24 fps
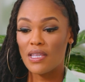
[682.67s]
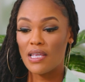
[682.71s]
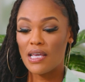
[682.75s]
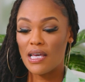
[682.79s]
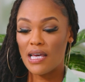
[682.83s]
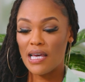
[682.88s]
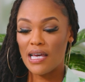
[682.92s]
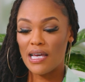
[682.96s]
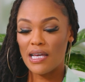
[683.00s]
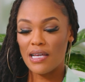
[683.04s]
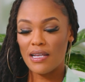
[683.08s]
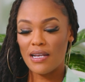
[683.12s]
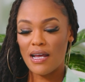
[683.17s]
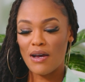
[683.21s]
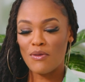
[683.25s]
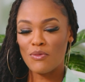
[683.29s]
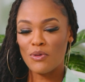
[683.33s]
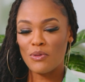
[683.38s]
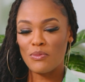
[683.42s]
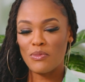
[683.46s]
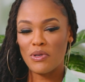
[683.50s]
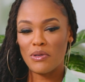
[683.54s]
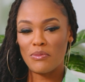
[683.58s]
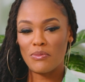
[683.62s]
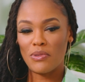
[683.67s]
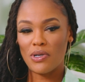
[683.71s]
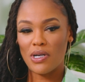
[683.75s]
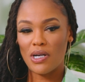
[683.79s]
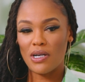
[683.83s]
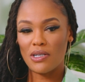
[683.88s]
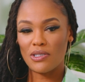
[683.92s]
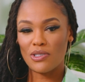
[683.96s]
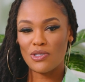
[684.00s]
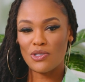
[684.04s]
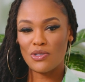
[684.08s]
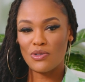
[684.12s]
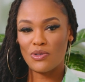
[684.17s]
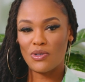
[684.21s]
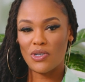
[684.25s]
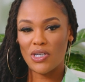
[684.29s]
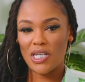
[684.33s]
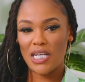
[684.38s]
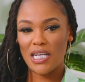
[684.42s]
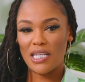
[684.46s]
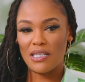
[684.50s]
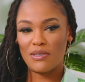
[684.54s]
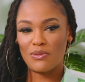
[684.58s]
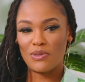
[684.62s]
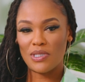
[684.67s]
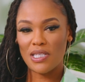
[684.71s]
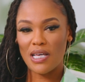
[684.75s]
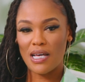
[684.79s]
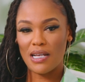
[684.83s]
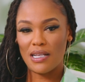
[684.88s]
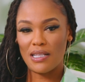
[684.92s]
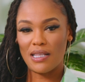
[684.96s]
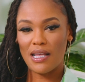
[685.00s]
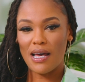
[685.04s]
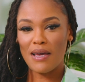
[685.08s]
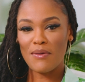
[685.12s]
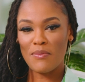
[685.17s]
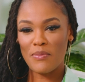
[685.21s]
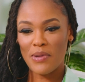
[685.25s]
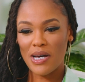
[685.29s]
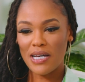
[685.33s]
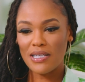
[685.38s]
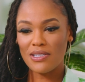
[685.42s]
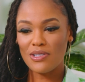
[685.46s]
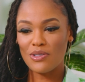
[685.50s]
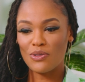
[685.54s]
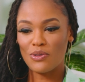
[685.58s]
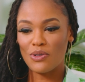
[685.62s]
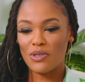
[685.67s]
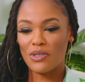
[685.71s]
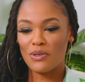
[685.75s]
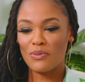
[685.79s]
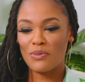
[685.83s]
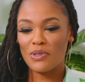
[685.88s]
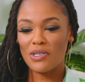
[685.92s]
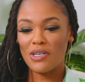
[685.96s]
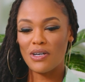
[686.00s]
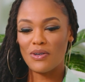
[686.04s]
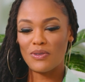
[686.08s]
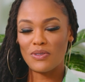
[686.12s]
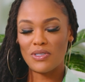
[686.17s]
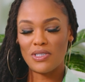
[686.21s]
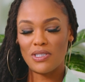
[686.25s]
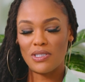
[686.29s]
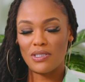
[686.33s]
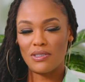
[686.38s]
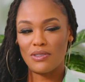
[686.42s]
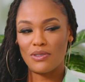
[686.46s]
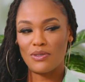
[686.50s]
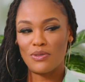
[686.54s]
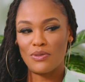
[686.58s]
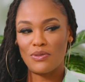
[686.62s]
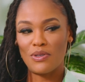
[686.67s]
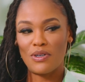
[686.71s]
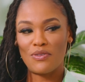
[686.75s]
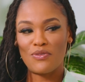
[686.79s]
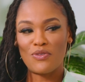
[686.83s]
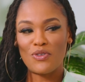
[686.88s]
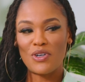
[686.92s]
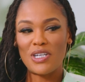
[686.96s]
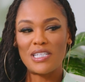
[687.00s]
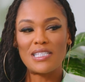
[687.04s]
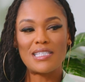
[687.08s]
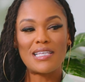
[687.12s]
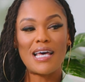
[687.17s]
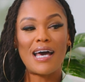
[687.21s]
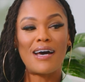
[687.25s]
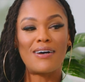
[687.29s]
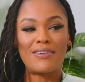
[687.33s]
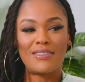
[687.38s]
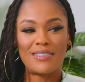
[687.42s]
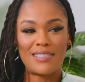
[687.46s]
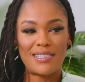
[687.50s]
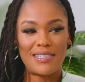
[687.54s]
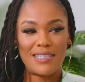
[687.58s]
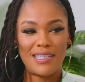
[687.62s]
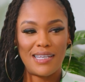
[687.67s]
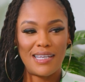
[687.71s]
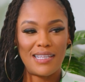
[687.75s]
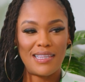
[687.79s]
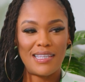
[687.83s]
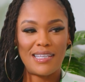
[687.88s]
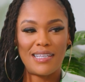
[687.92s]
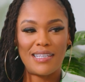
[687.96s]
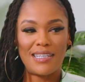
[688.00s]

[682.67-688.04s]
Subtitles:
and I remember her story, and it was kind of like my story. We go to a friend's house, and then